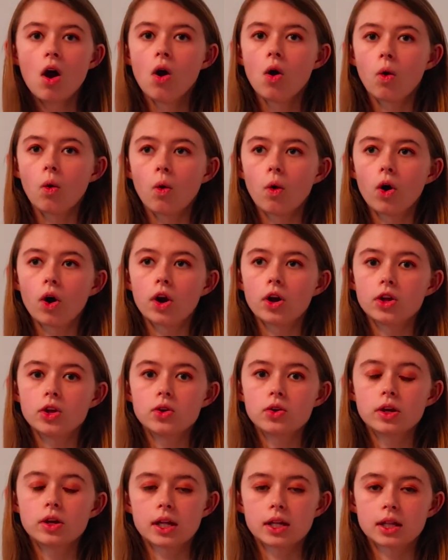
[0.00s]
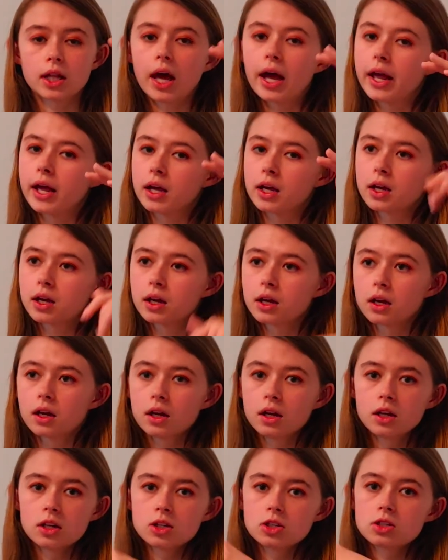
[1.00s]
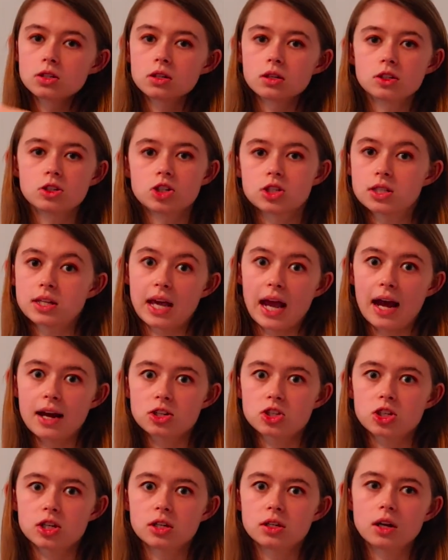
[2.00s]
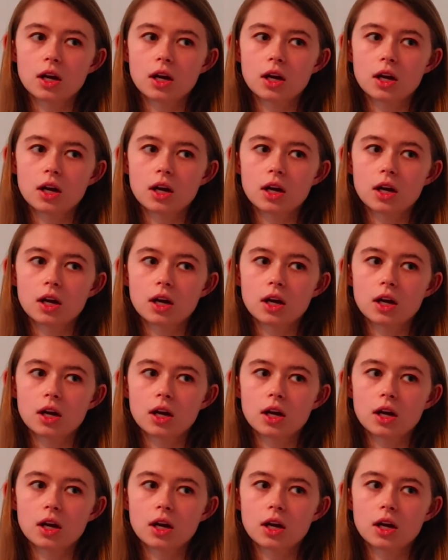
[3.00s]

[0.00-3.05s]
Or you can like just catch it